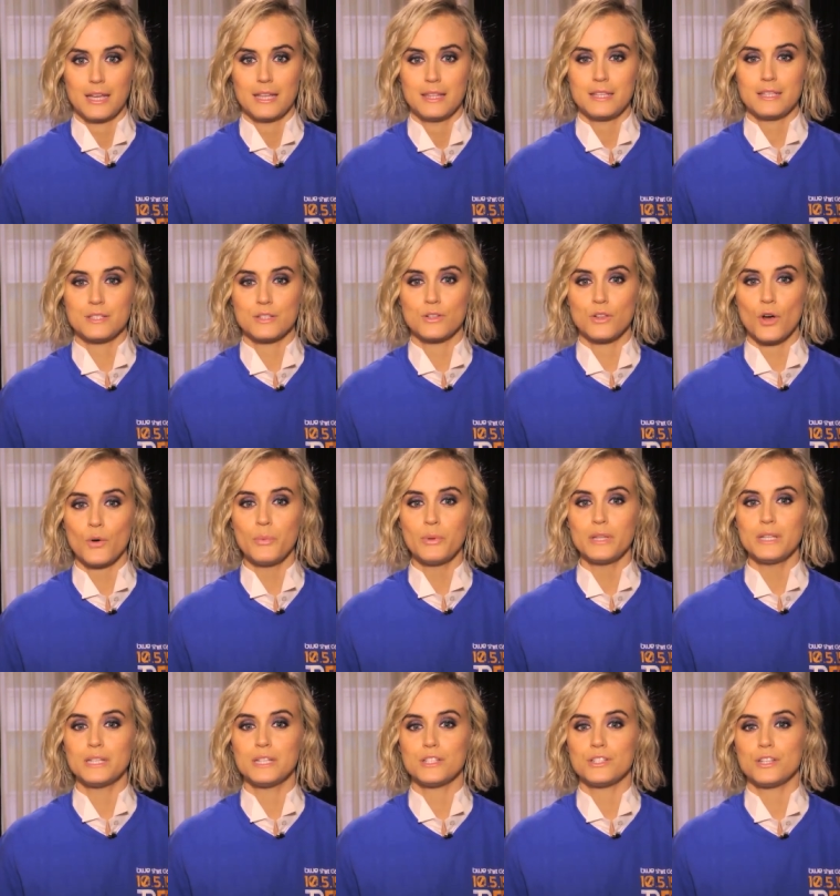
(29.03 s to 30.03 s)
This global
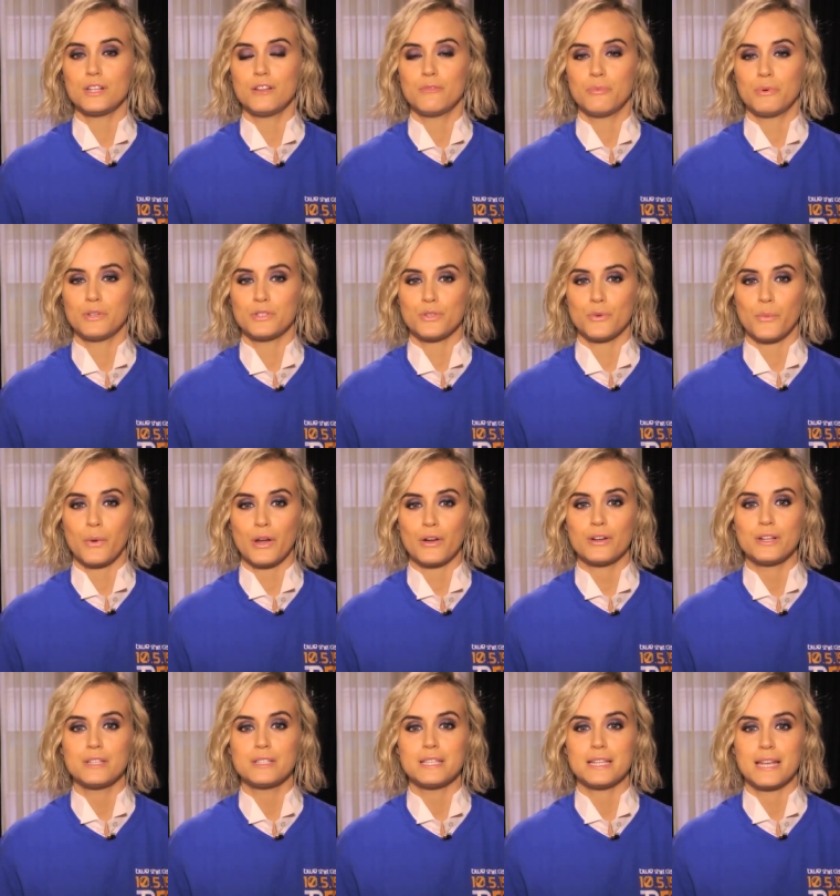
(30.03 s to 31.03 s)
initiative brings
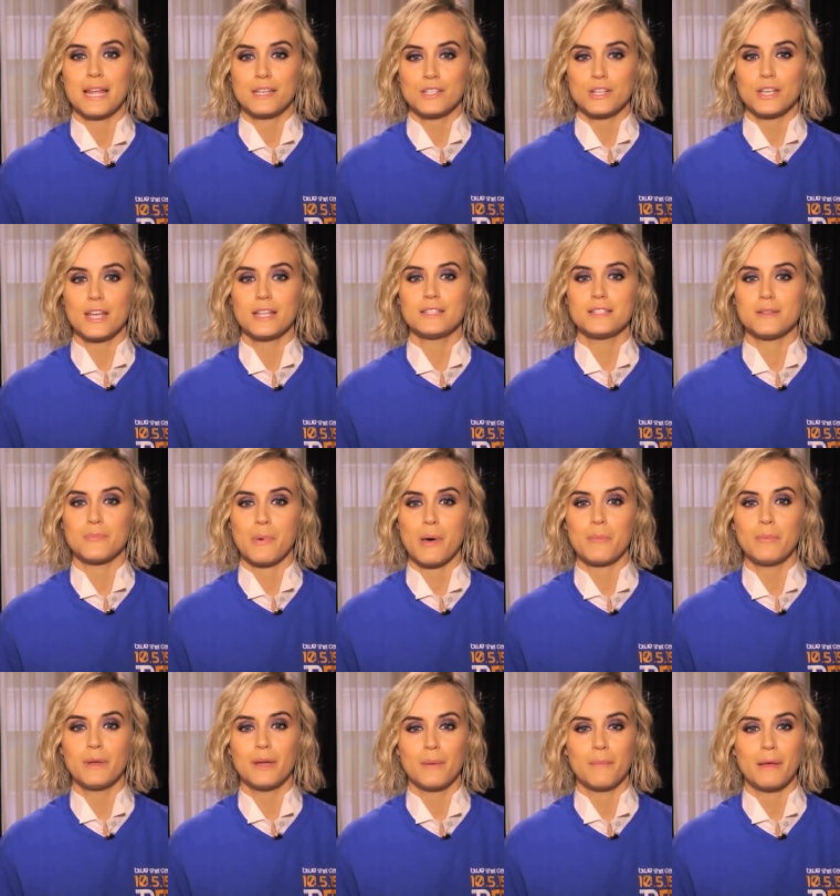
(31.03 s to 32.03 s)
awareness and educates the
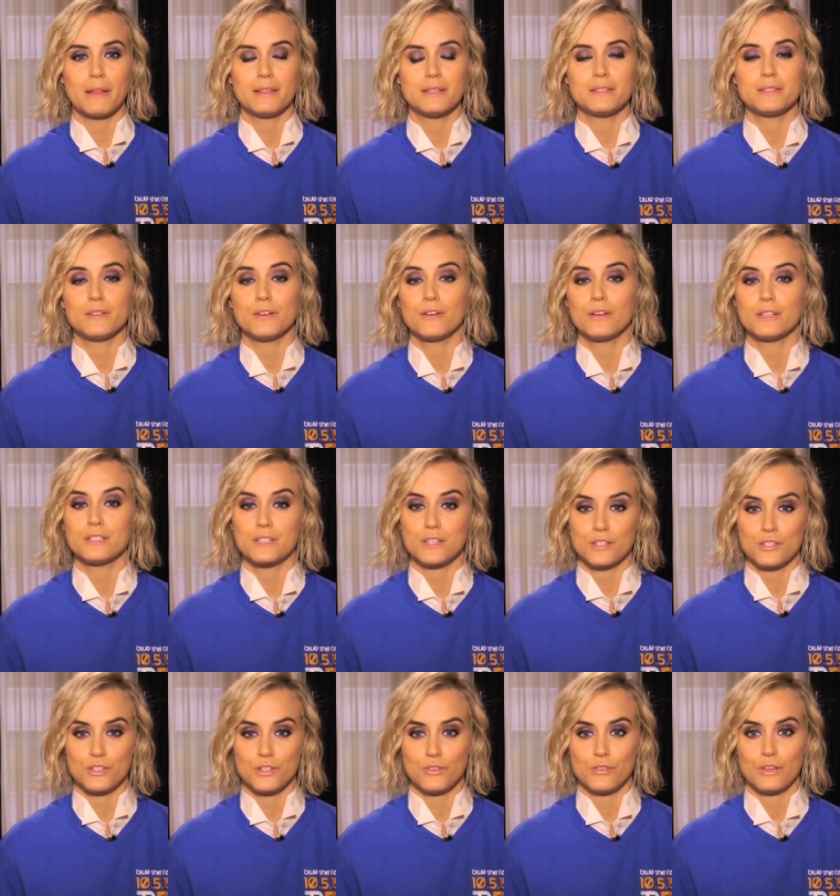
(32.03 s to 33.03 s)
public about this serious
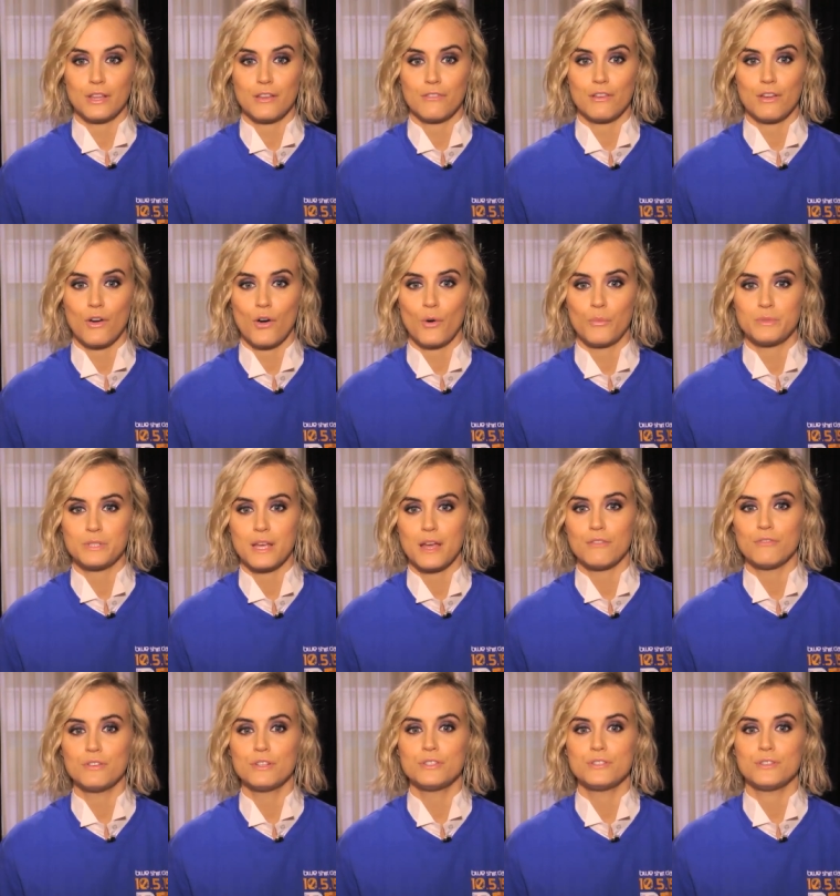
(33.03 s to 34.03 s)
issue, giving hope to
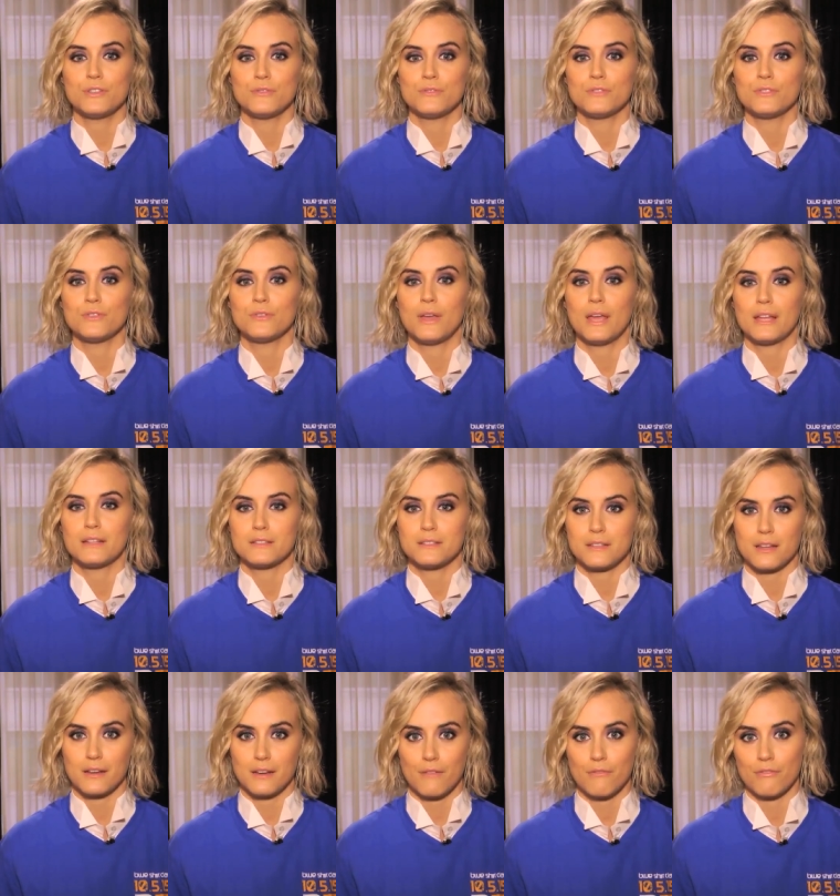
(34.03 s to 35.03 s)
every student who can't
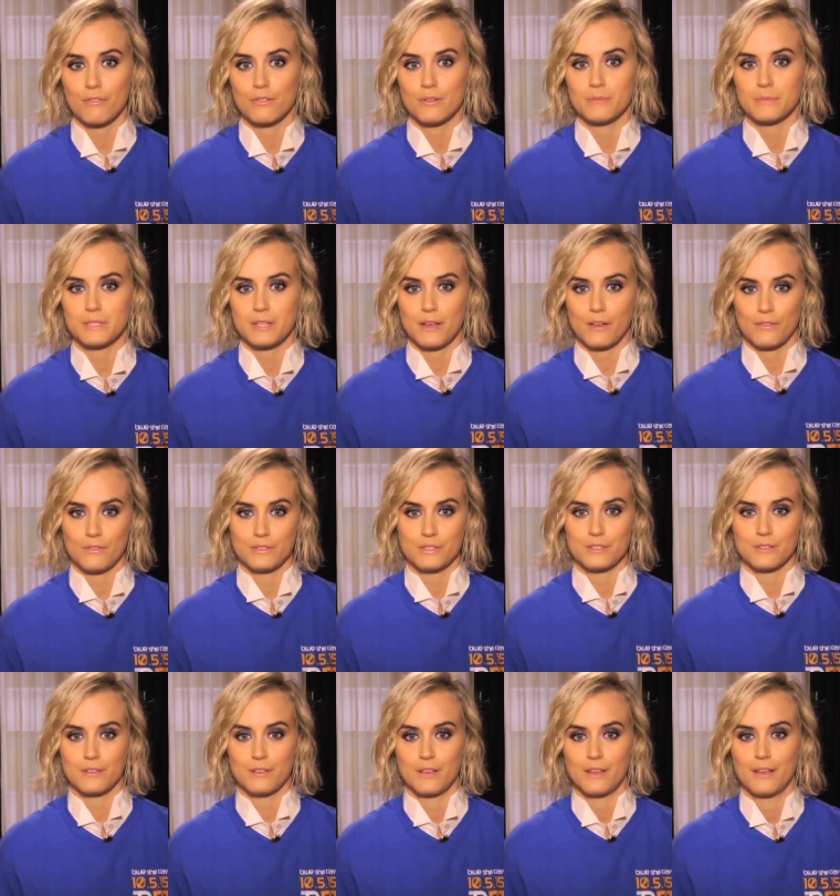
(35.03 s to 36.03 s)
stand up for themselves.
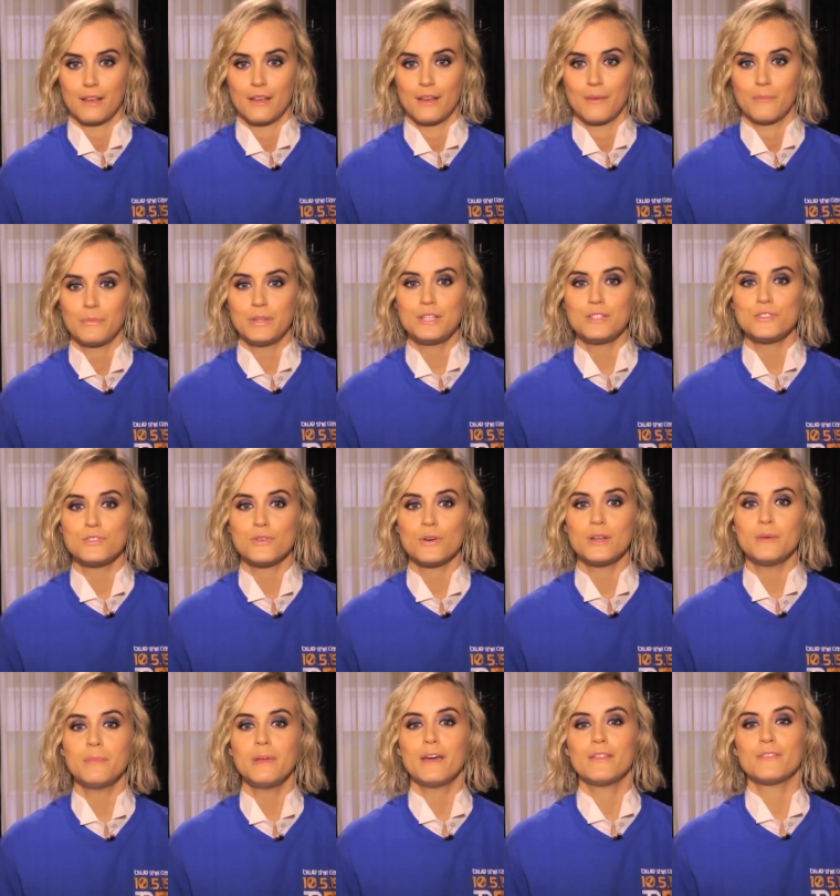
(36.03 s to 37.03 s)
Please
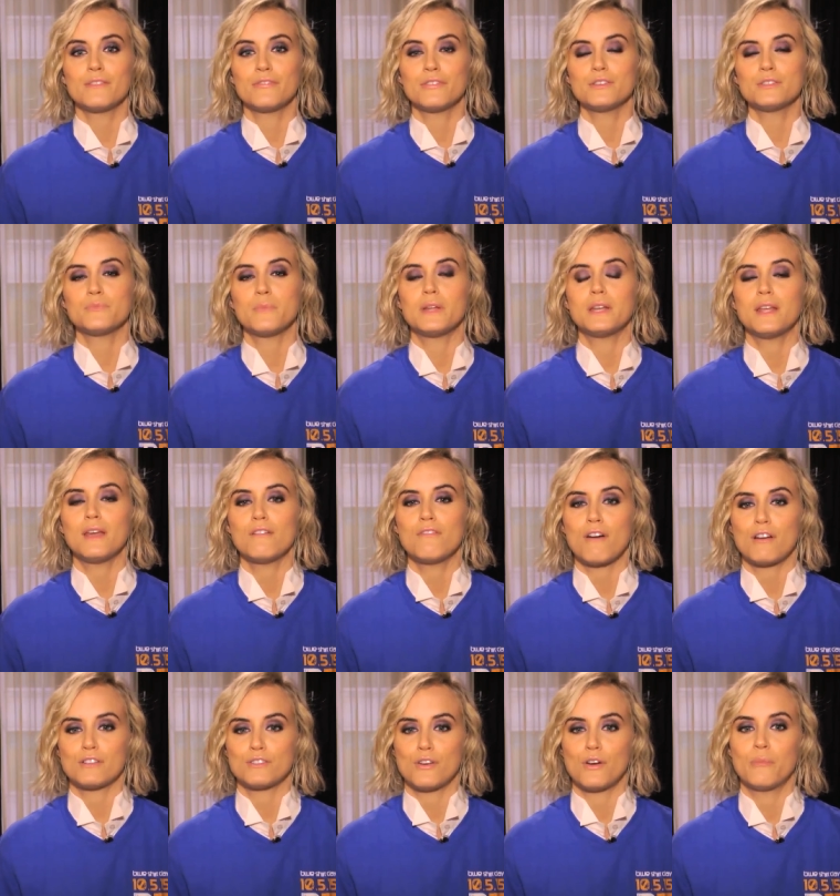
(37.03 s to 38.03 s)
join me on the first Monday of
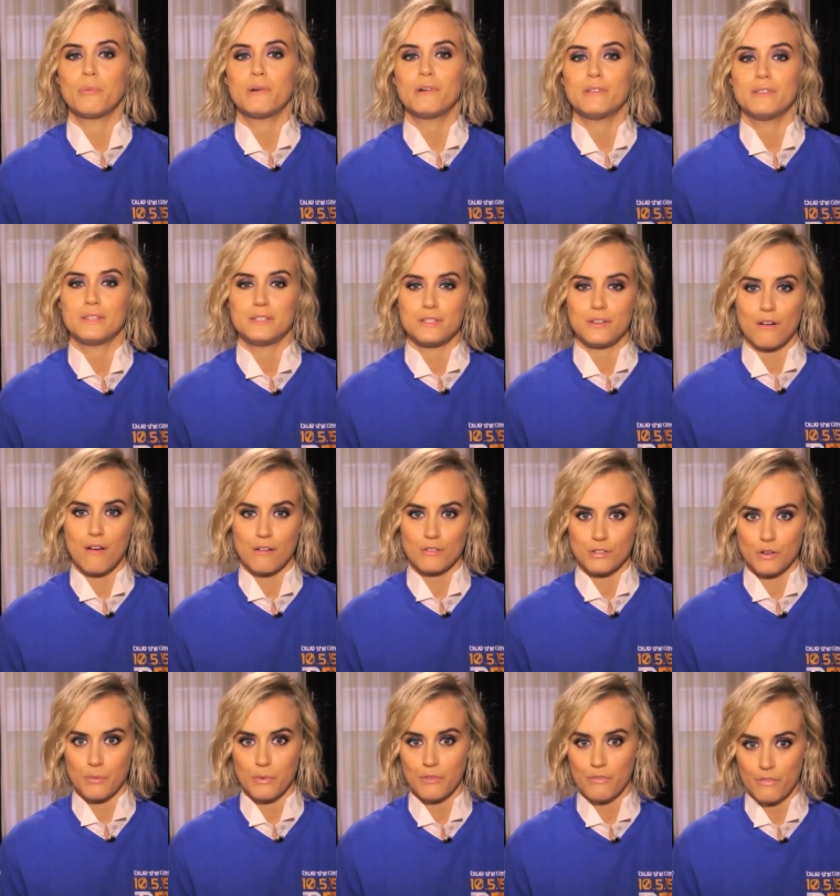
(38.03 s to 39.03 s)
October, this year
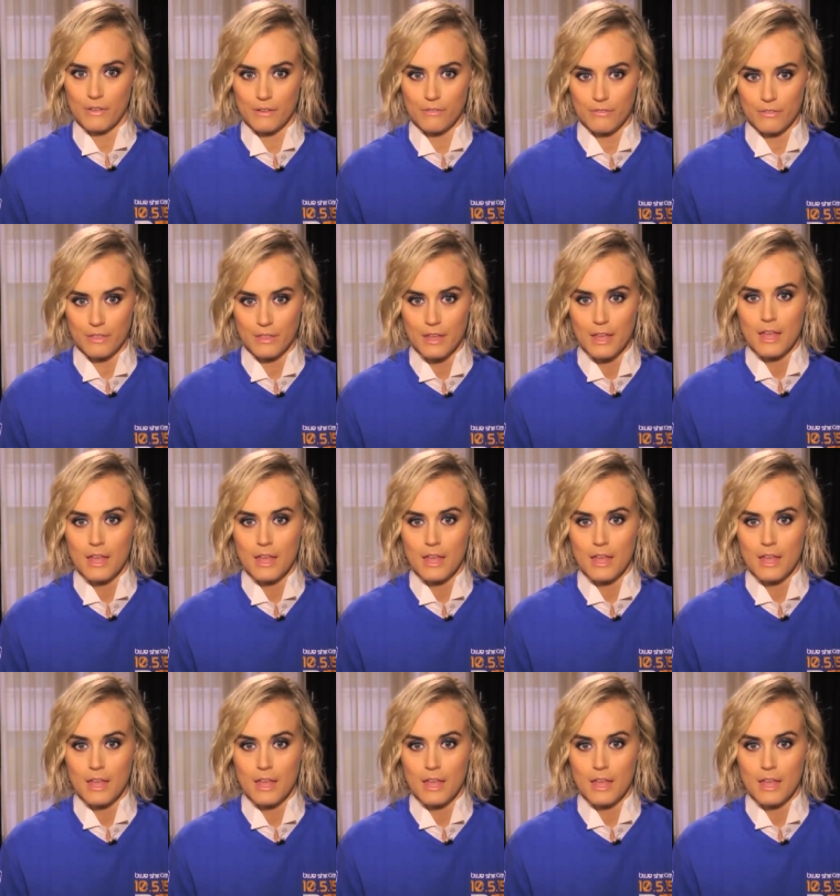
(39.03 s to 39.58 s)
October 5th,